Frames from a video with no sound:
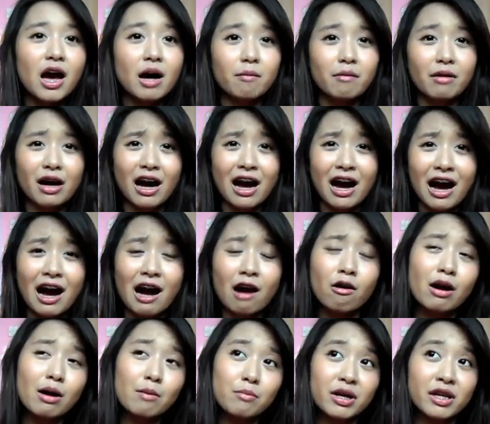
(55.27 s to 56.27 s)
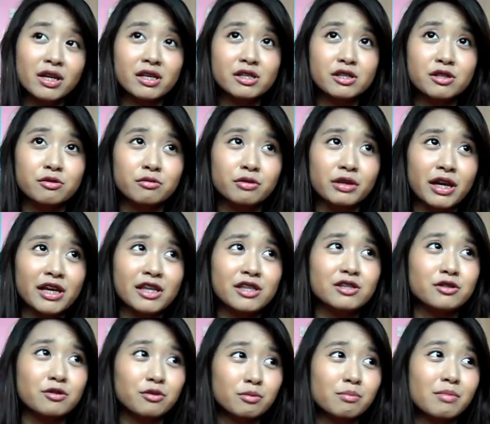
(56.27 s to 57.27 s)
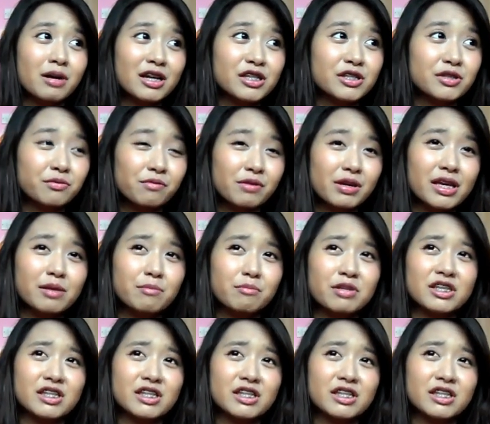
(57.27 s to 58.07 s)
about how I managed to gain so much weight.